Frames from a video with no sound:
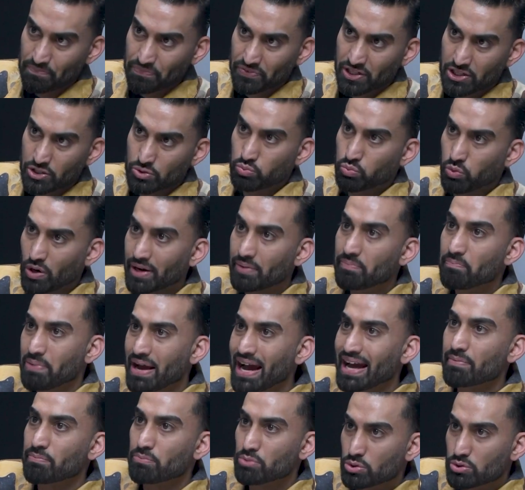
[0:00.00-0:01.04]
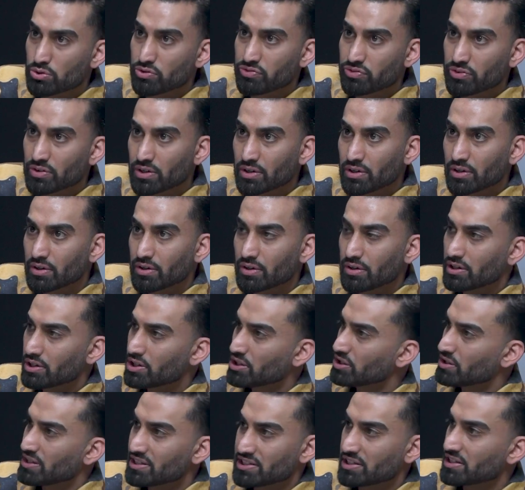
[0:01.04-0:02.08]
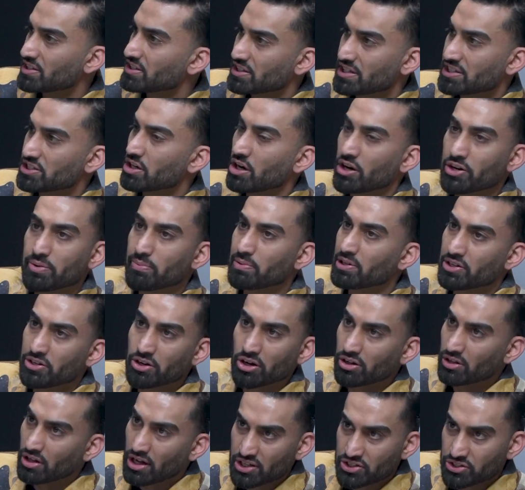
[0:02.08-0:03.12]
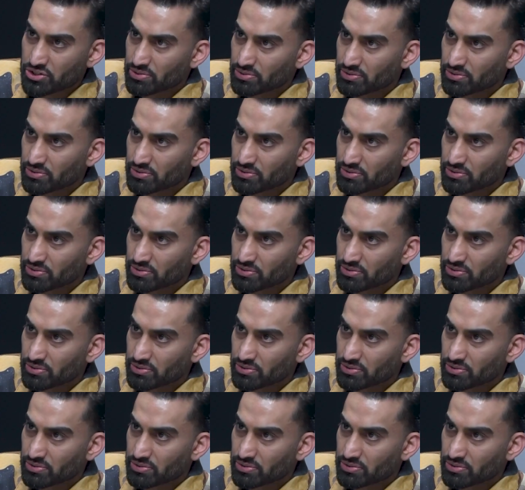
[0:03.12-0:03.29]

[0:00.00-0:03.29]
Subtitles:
Because one bad move, it's a $100 million lawsuit.